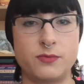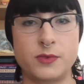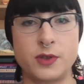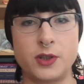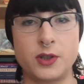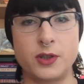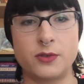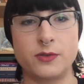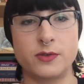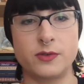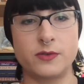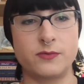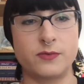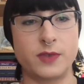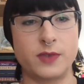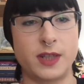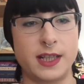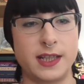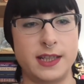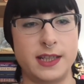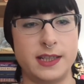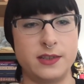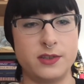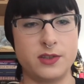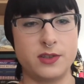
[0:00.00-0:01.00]
current
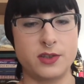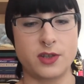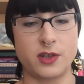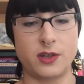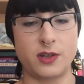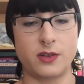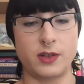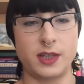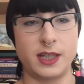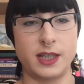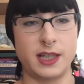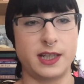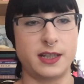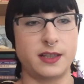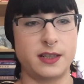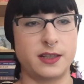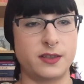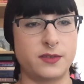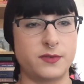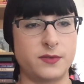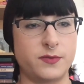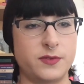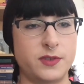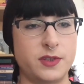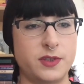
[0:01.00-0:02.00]
range, I
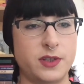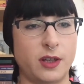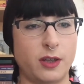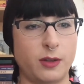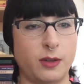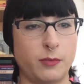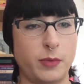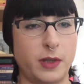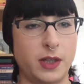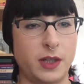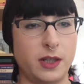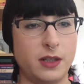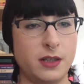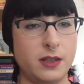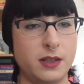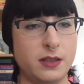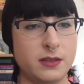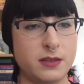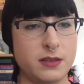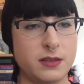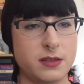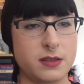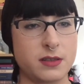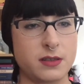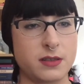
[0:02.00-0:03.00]
have Doll
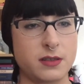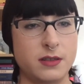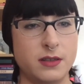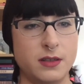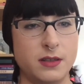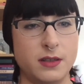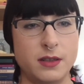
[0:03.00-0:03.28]
Parts,